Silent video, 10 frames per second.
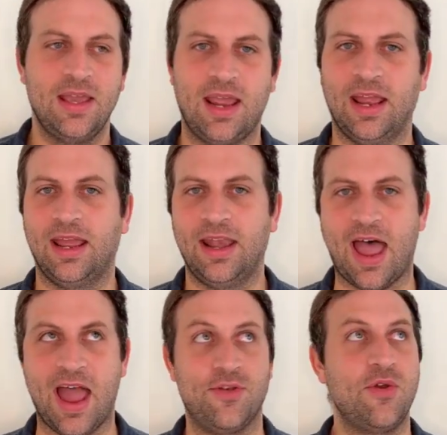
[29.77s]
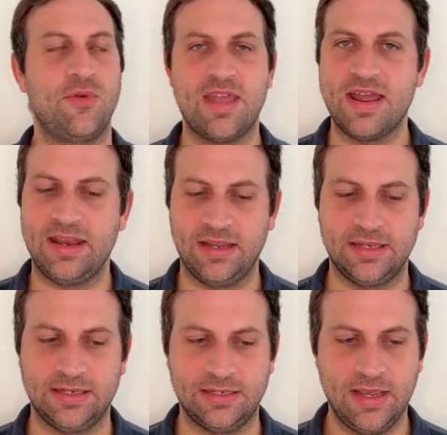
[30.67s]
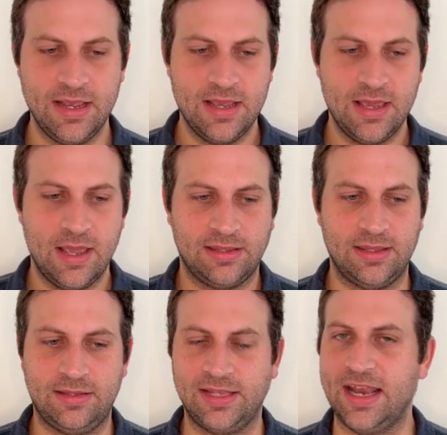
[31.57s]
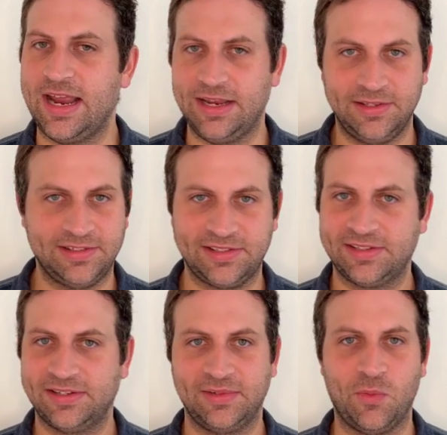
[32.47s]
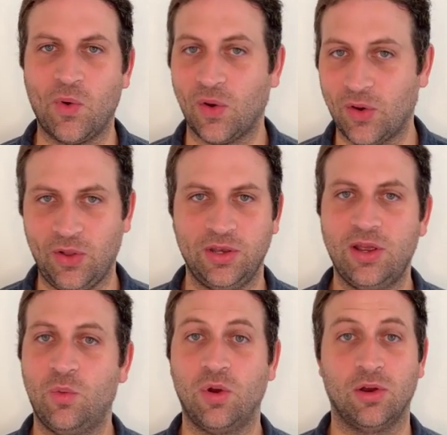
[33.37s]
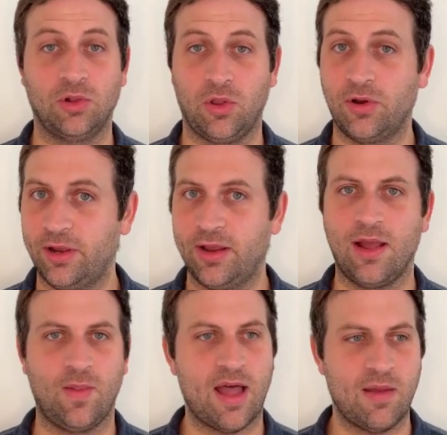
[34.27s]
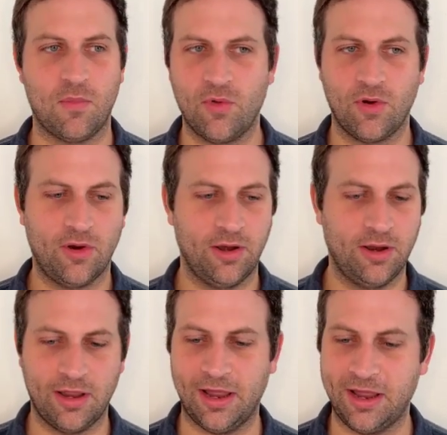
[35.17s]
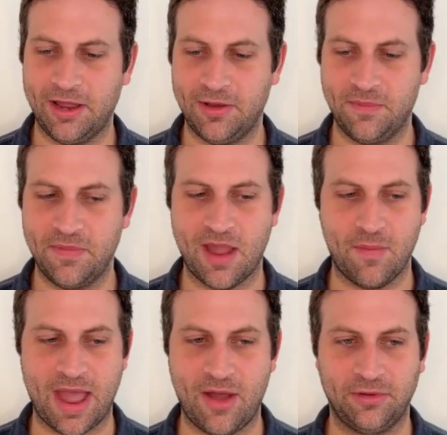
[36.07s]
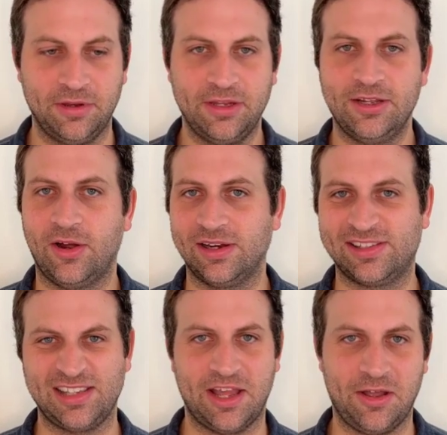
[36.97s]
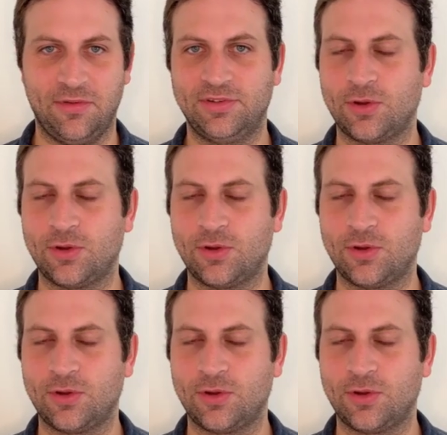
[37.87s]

And I know that in today's world, we're learning a lot more about ourselves.